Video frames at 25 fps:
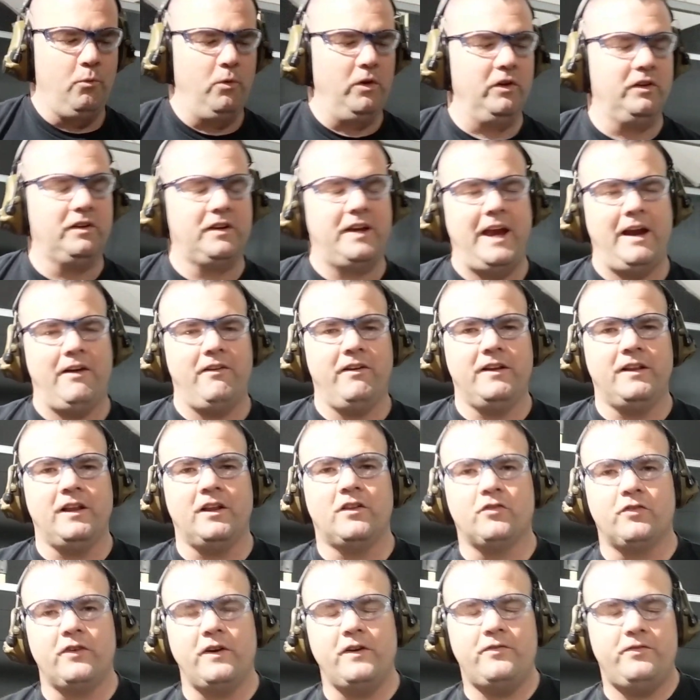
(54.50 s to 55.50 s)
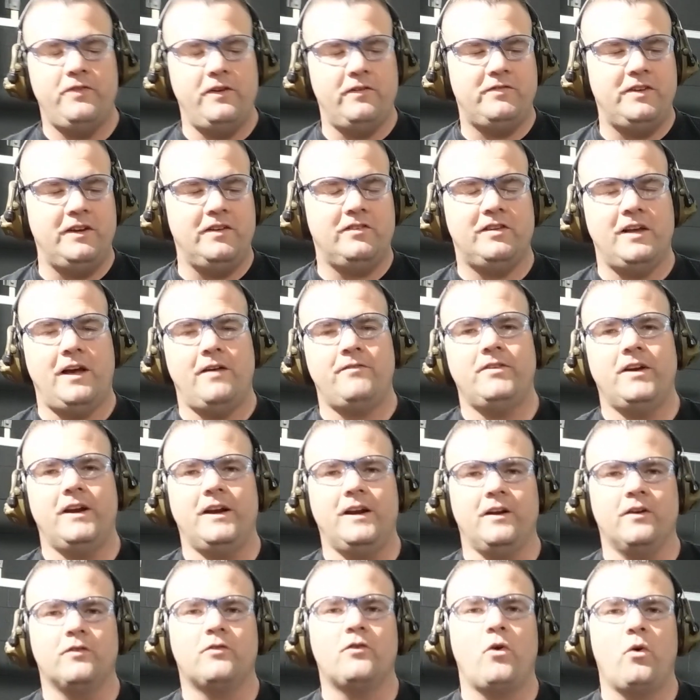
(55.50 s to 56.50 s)
We'll carry the 357
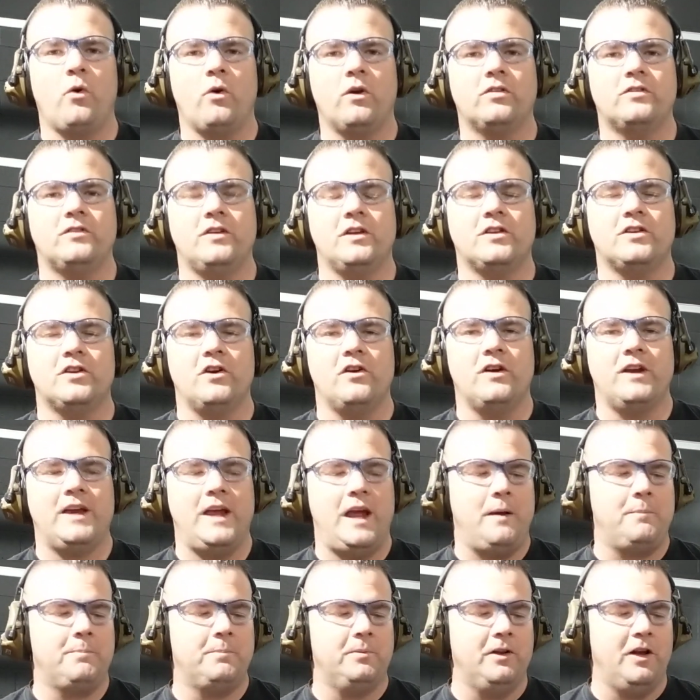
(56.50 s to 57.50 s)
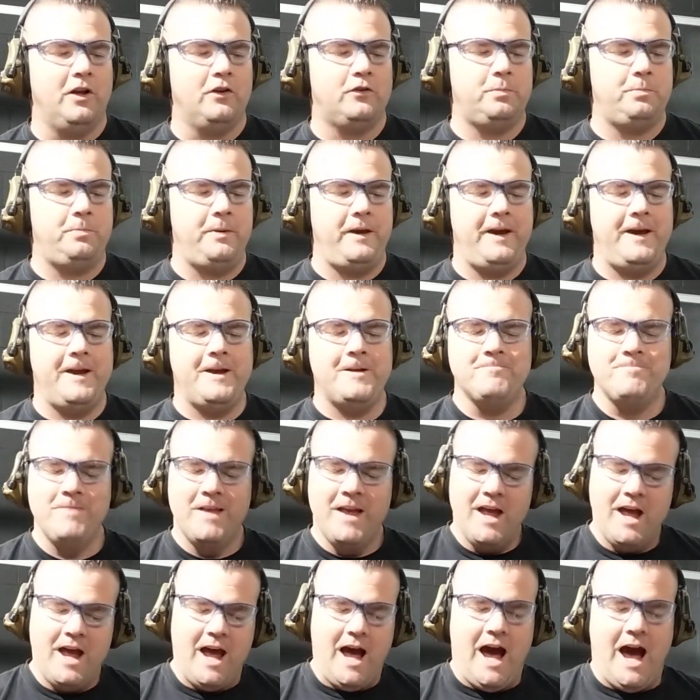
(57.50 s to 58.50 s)
and of course the 38 plus P.
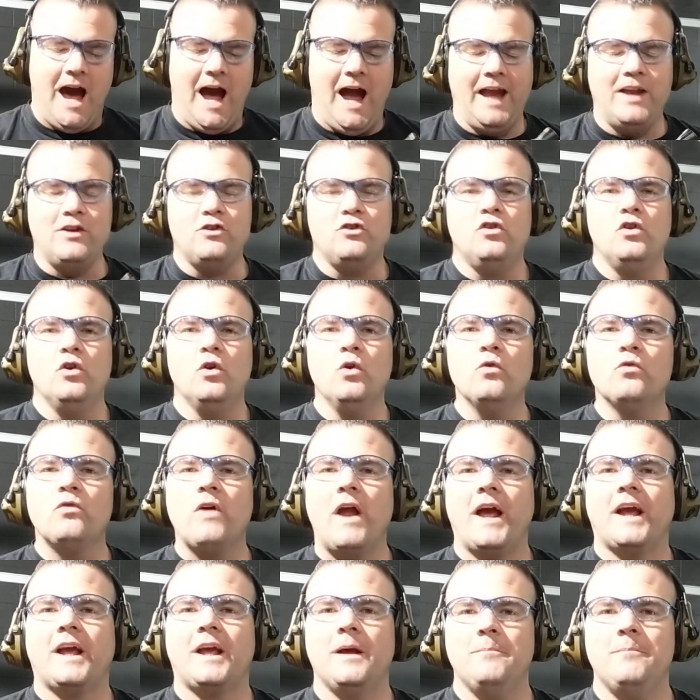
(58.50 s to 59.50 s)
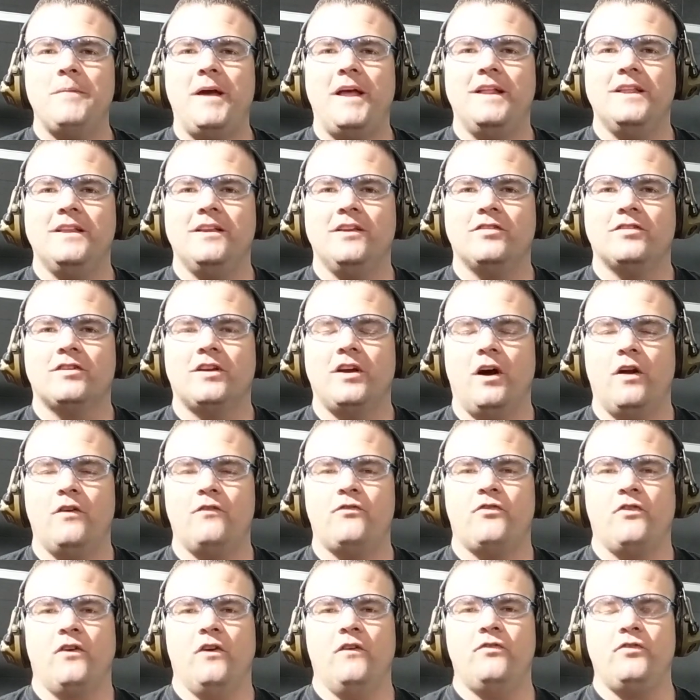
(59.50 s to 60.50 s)
I do recommend this
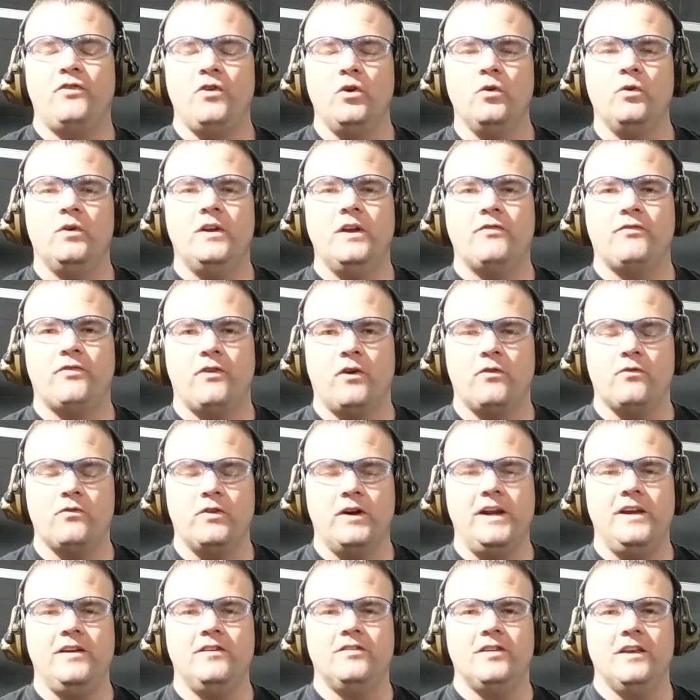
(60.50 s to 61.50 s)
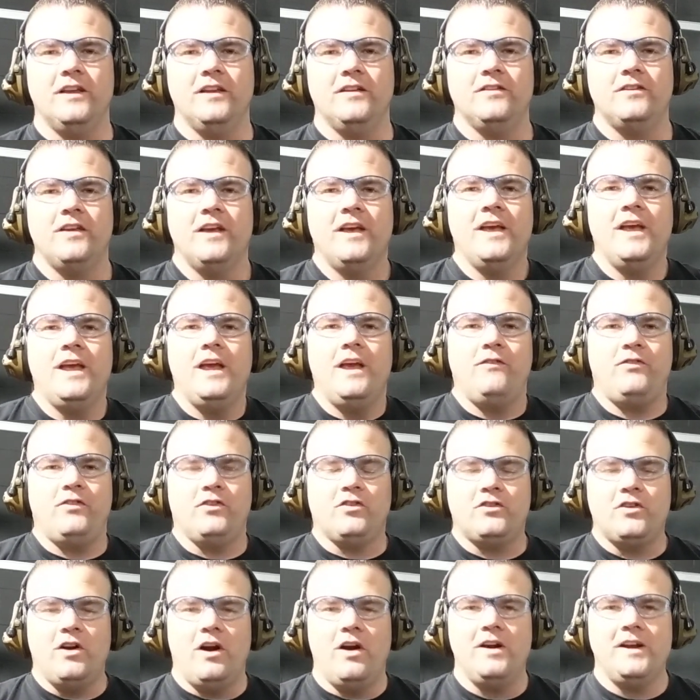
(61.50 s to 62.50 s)
gun for a few different reasons. If
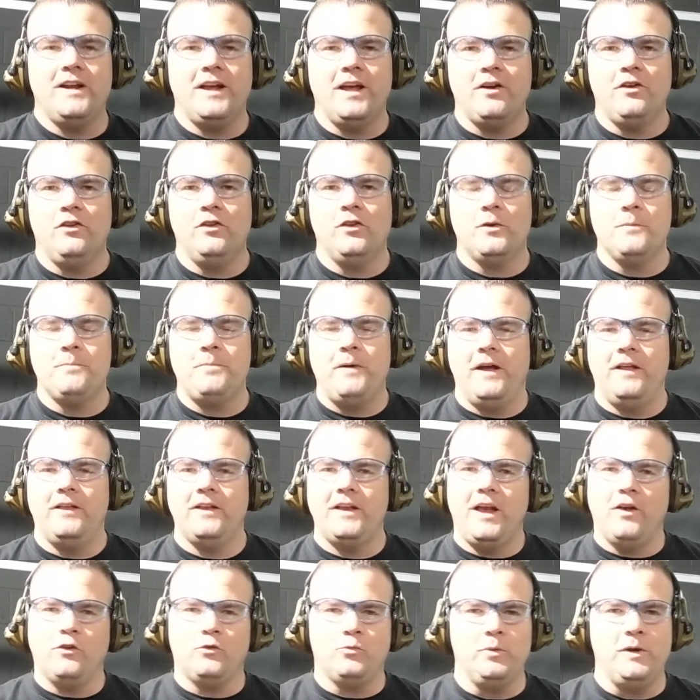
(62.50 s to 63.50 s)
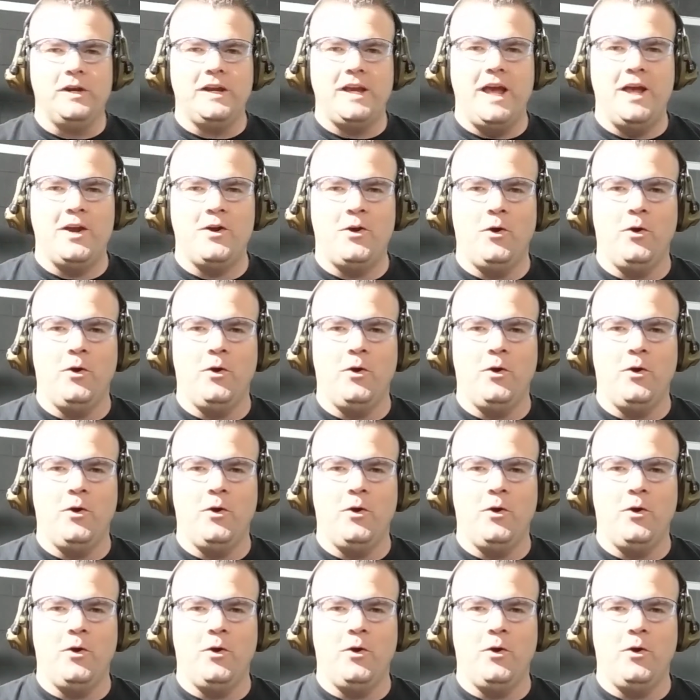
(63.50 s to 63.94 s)
you're starting to get a little belly as we get